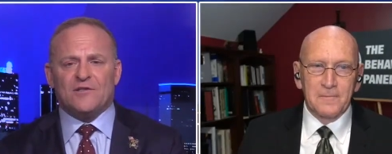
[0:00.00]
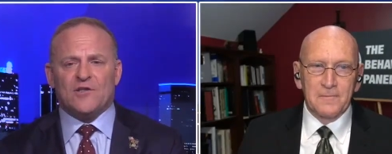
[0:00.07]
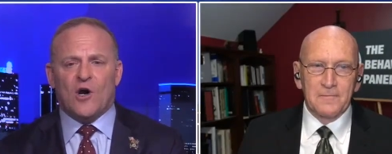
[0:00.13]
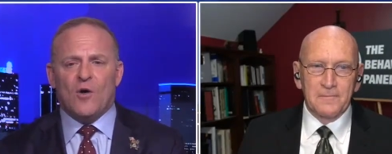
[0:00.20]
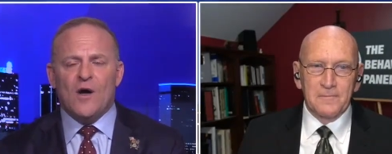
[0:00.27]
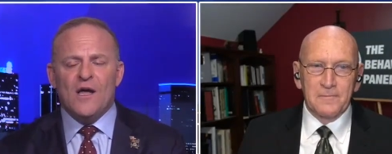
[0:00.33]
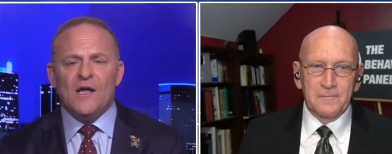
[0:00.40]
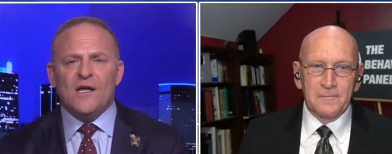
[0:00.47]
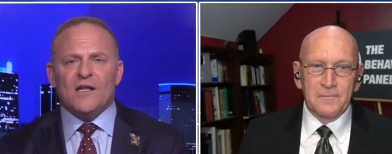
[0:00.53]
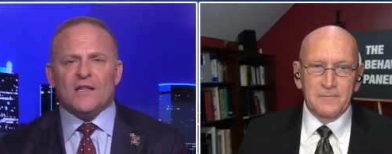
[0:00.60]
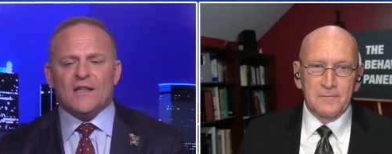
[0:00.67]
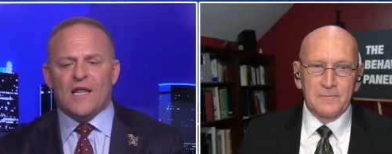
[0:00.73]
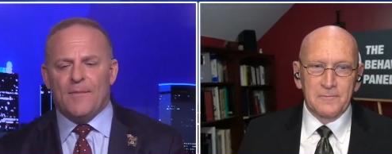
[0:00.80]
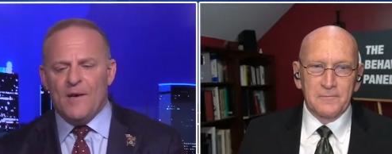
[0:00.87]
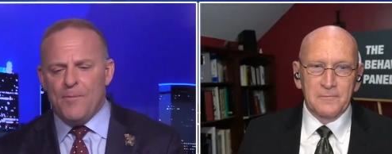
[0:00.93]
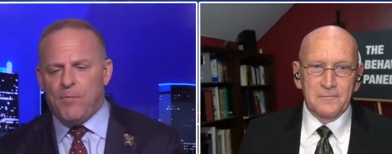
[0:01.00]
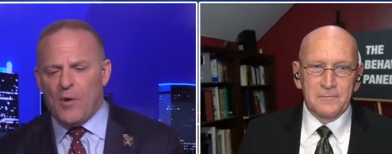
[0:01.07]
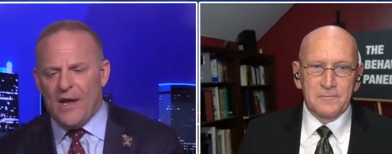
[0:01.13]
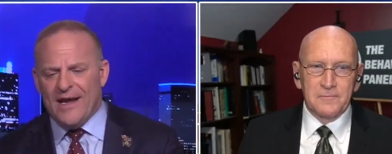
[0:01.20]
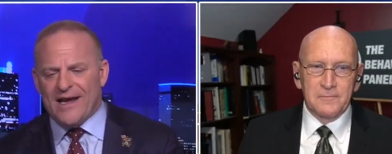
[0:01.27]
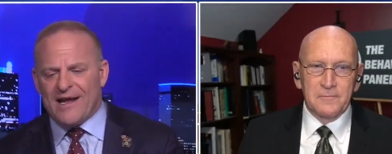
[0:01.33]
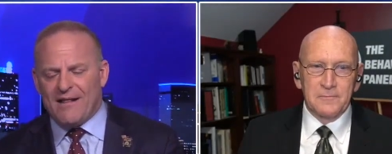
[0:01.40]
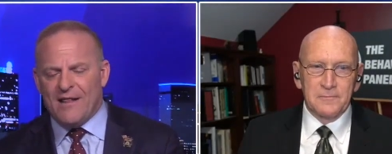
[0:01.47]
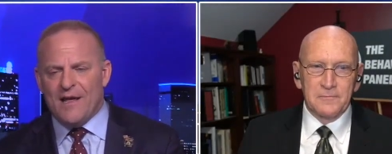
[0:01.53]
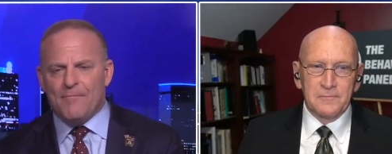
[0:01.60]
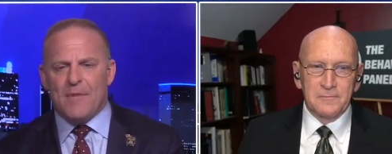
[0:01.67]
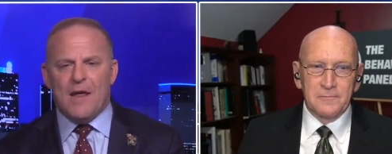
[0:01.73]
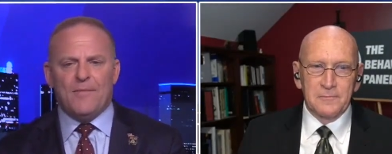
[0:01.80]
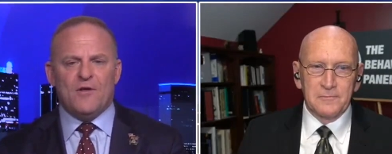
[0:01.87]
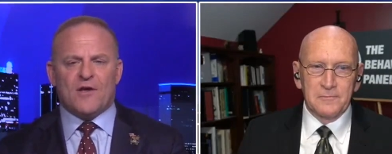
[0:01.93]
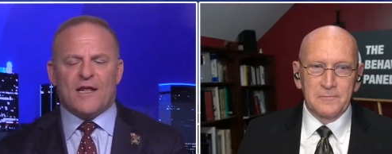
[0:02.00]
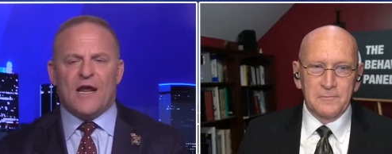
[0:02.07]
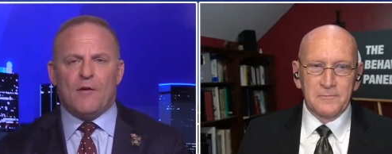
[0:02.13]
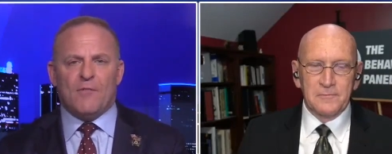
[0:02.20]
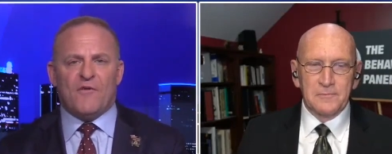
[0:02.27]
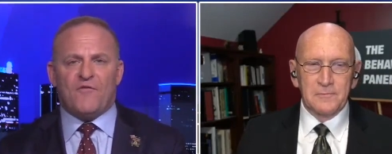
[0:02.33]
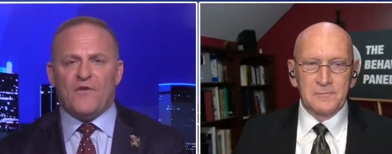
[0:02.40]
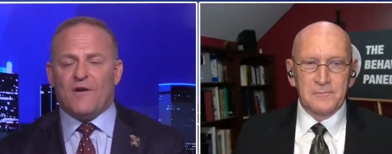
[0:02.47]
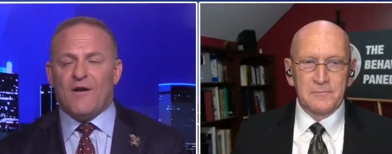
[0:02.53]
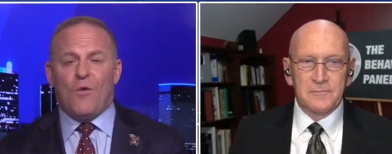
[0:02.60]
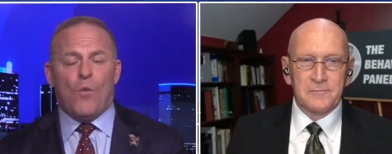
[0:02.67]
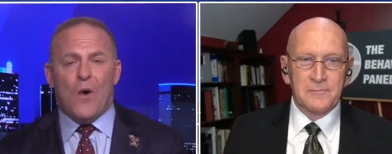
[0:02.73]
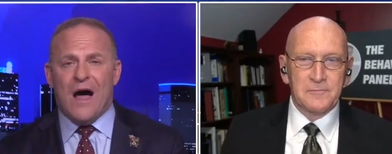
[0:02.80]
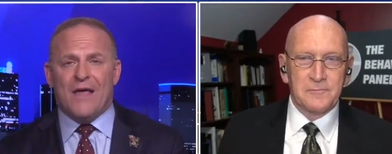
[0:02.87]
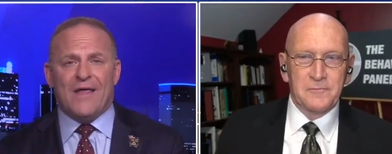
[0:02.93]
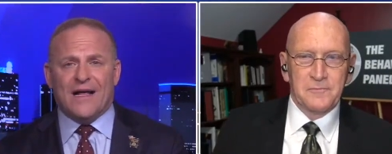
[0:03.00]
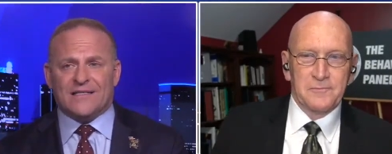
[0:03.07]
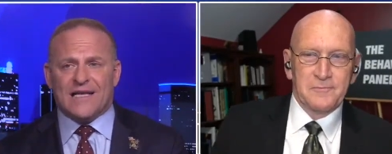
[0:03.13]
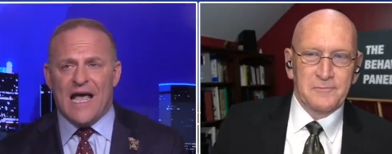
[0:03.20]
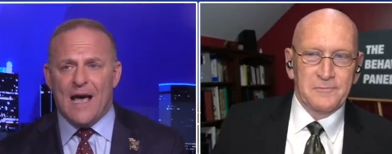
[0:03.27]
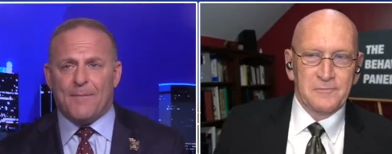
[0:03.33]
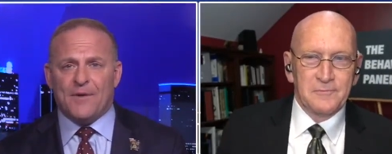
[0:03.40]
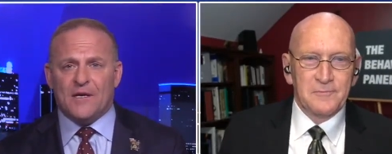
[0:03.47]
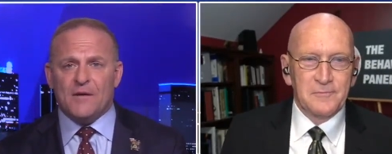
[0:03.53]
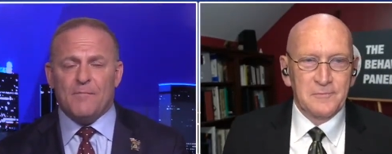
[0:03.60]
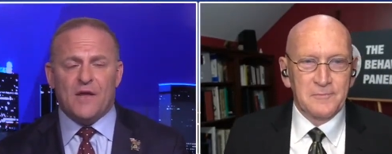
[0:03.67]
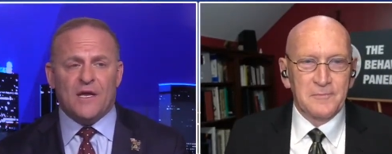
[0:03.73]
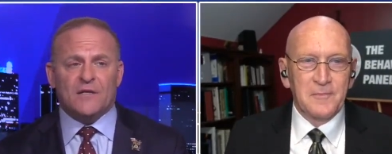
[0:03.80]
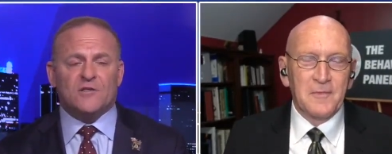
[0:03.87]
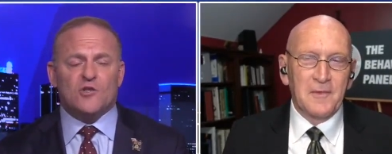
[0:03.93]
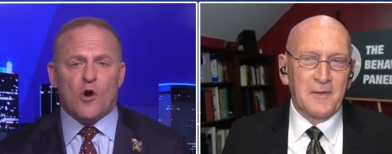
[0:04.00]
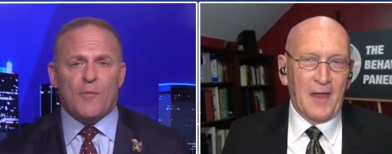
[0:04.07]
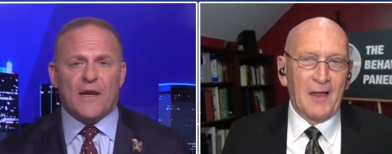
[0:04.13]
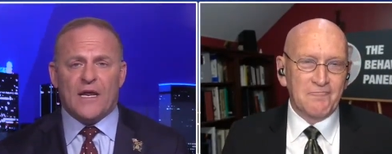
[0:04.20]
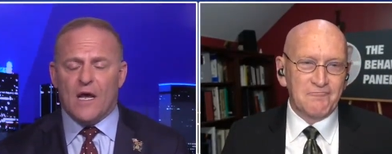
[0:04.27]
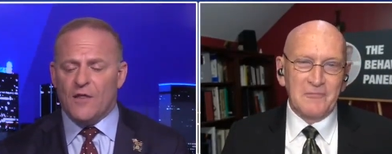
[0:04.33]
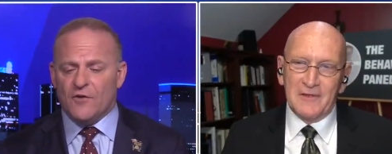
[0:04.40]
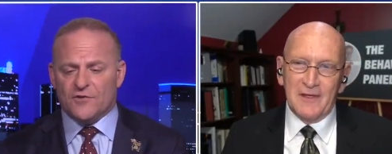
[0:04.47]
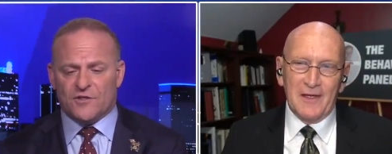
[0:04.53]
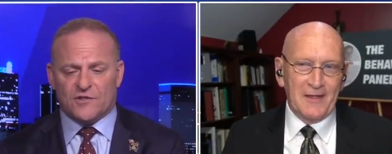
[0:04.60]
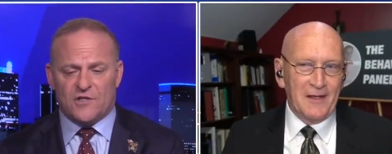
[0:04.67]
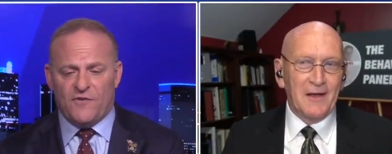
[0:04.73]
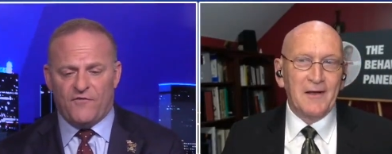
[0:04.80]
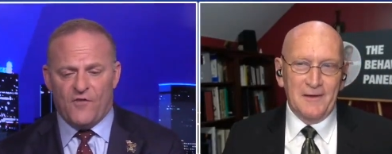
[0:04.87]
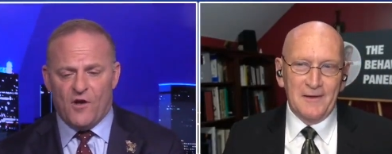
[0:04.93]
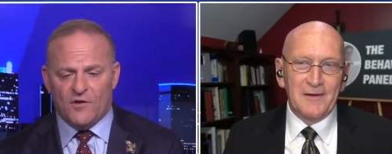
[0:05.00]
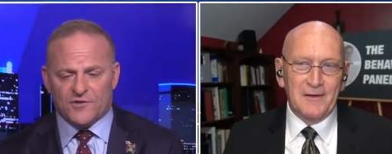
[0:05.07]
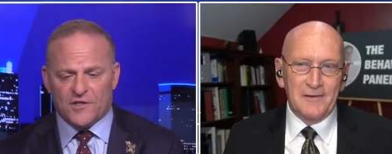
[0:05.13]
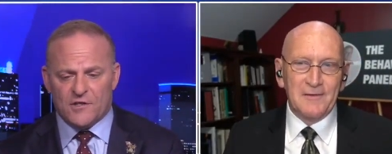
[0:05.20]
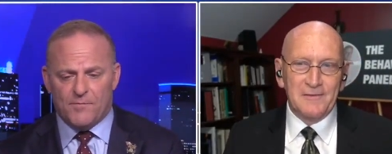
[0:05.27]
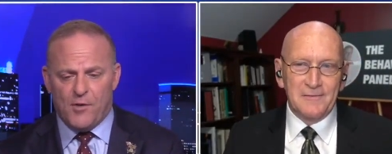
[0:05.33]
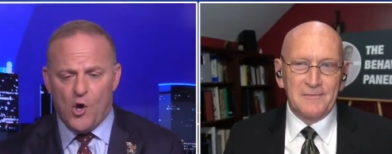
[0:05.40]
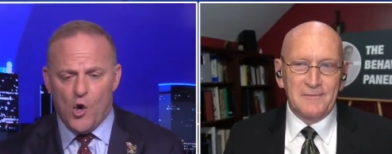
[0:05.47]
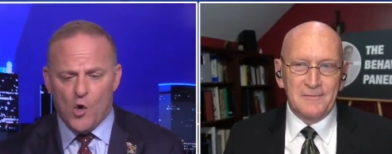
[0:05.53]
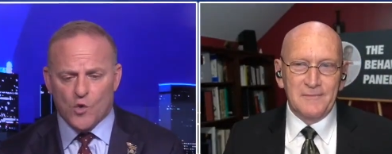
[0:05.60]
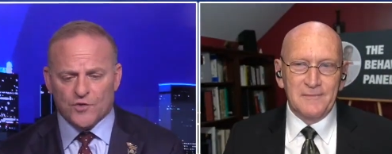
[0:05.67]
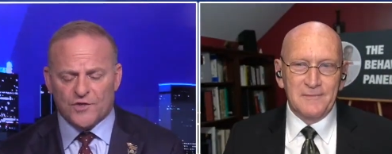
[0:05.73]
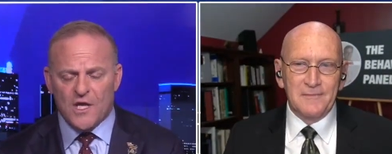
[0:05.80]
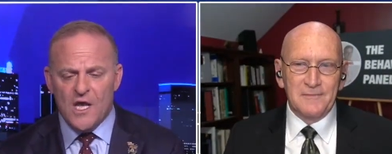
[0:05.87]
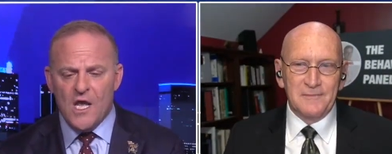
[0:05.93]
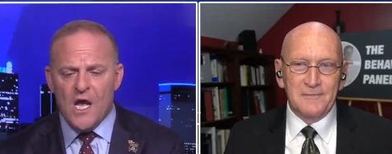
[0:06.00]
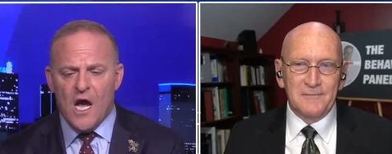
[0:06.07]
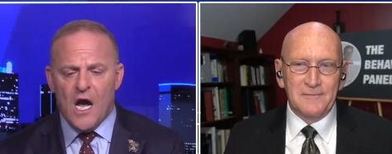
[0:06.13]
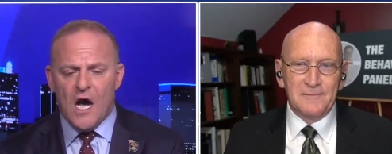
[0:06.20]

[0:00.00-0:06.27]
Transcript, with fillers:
Speaker 1: So let me play a clip. Maybe you can help me figure out why that's happening to me and so many others as he falls in the polls.